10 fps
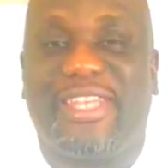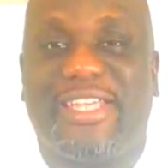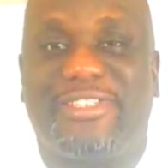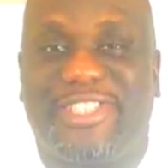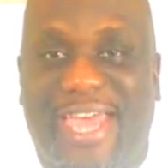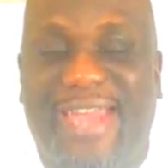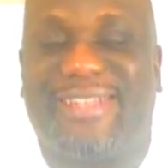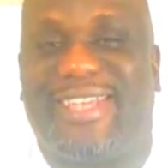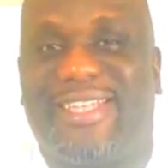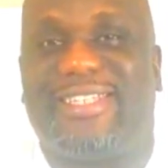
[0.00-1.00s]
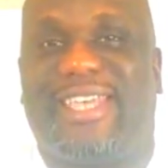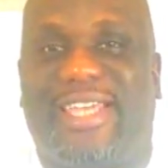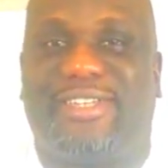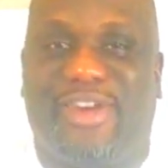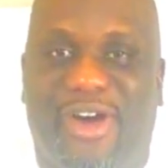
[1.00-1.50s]
that Jack didn't
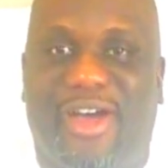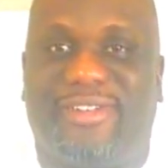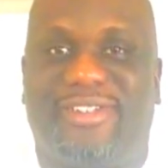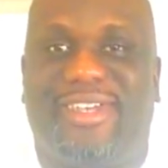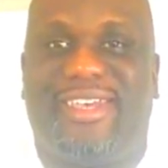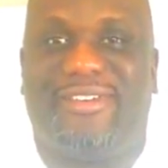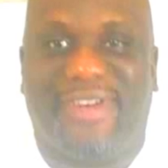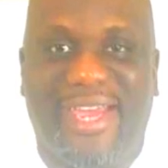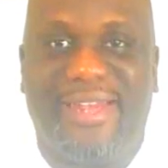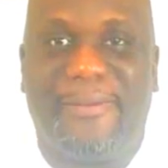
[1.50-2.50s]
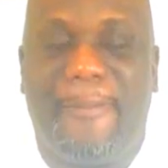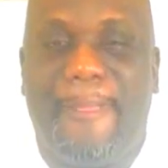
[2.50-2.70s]
get caught, right?